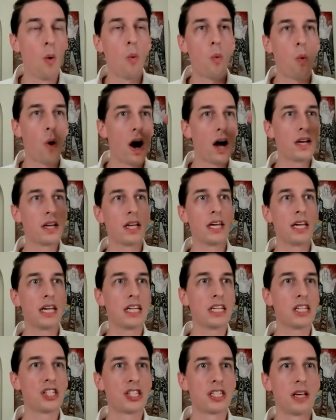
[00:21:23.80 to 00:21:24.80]
One
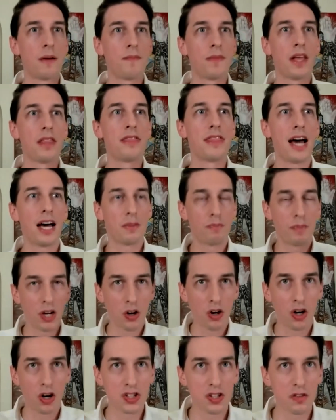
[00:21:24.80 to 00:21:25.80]
is that
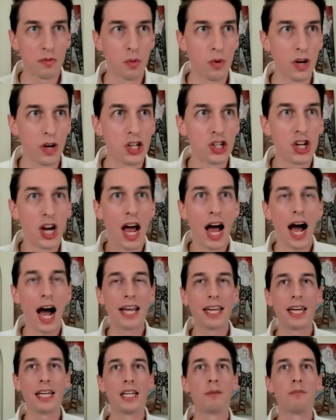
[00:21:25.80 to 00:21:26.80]
because of which
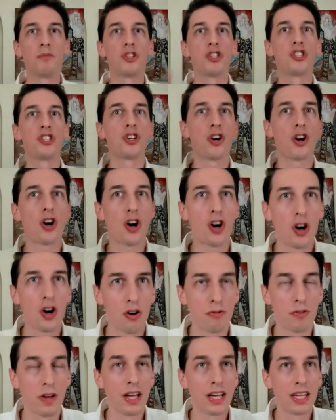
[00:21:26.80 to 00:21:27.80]
I can
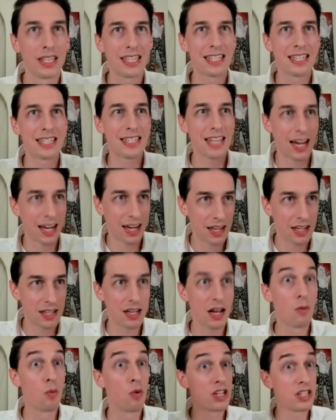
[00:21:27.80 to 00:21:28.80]
observe the
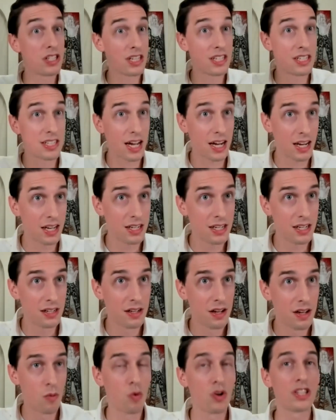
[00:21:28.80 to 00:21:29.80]
second. And what is the second?
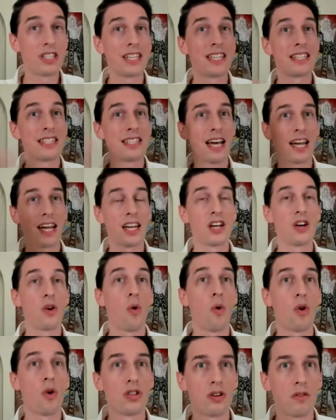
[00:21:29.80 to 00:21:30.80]
What is the second
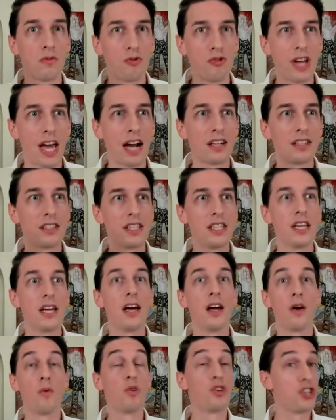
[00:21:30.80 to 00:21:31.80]
order of
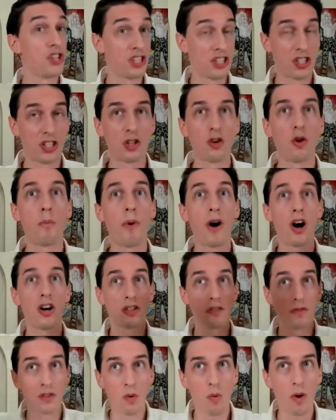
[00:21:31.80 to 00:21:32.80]
reality, which is still
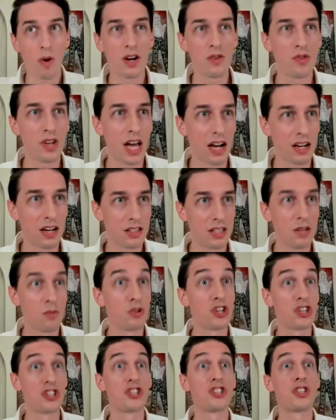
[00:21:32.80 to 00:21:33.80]
part of the one reality,
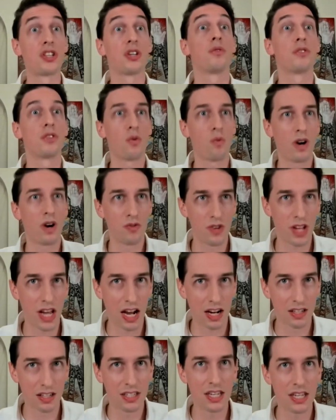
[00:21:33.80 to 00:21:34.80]
which is still the one
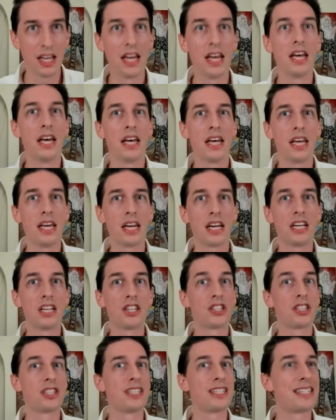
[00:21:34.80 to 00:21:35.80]
reality? It
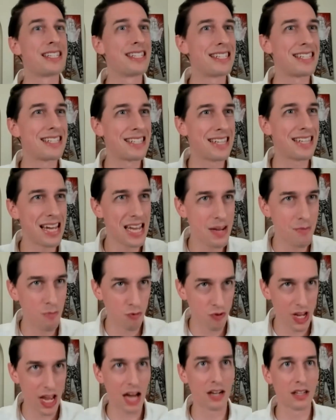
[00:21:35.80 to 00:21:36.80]
is same
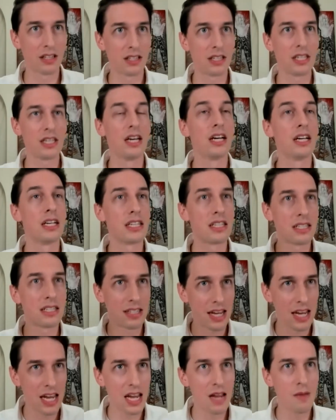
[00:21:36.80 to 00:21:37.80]
reality,
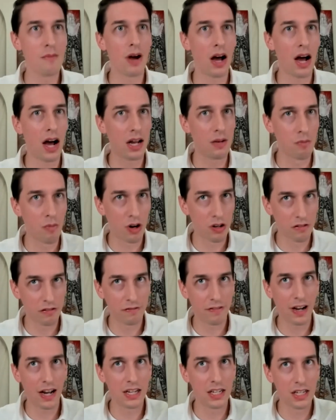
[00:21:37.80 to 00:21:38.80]
same
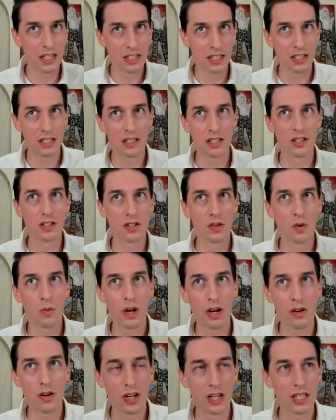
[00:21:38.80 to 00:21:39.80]
unmodified existence
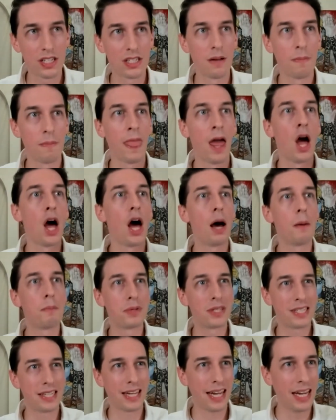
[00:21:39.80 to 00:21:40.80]
awareness,
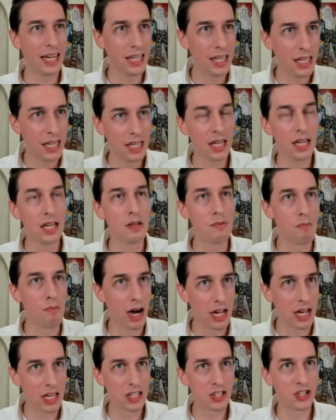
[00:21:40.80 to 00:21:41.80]
obtaining in
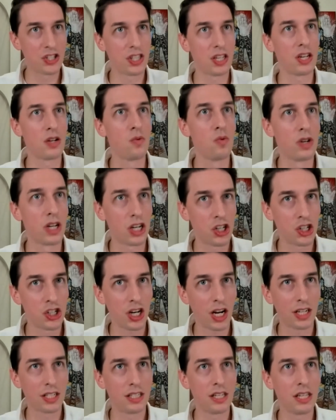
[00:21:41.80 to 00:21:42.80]
Maya's Triguna
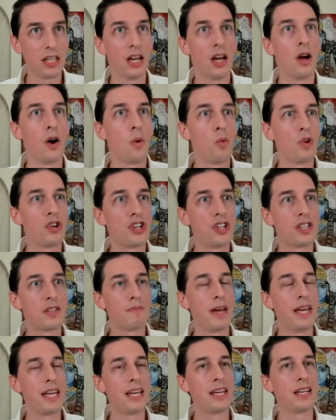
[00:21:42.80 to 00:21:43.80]
Shakti, which is
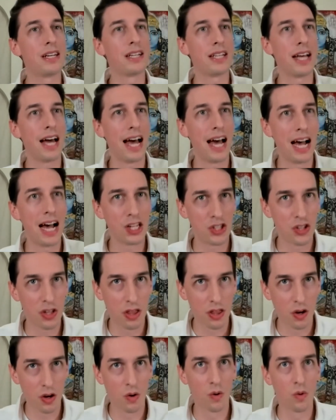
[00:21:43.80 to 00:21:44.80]
making it as
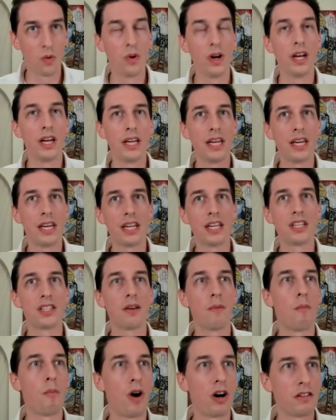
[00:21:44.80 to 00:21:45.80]
though it
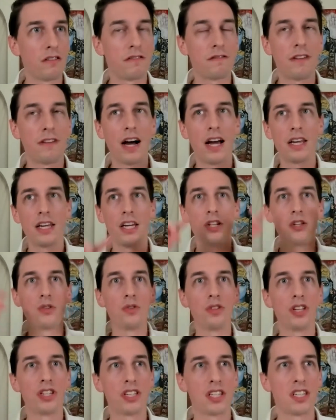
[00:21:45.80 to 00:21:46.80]
is modifying
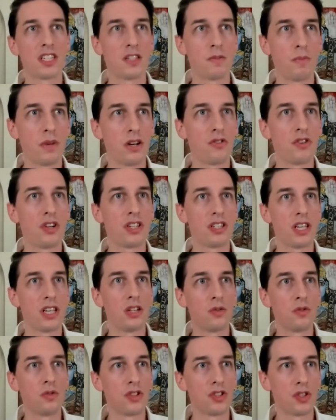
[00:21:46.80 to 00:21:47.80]
into this experience,
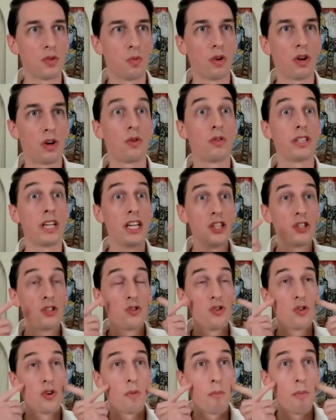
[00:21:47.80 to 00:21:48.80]
into this world,
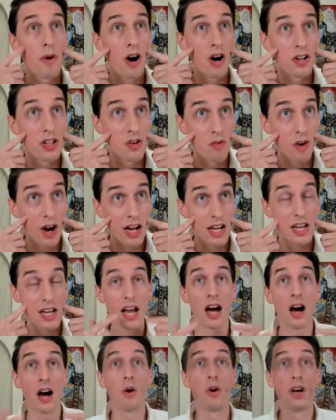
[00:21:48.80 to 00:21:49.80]
into your body right
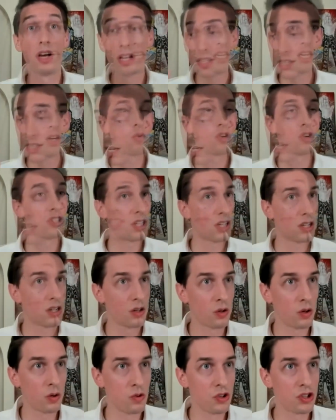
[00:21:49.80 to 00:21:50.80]
now. What's the
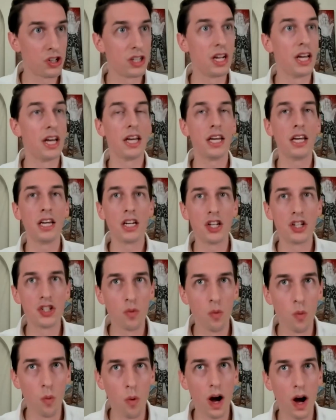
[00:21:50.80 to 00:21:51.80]
conclusion? It
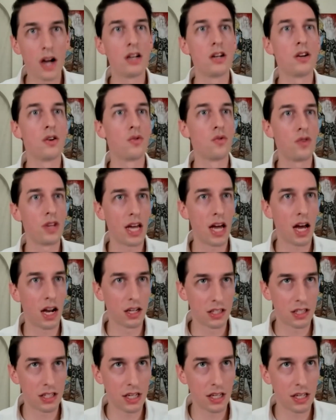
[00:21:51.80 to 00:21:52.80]
is one
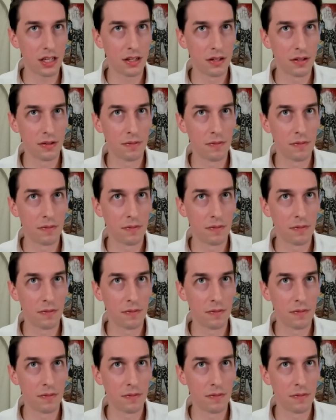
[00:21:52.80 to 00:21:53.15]
reality.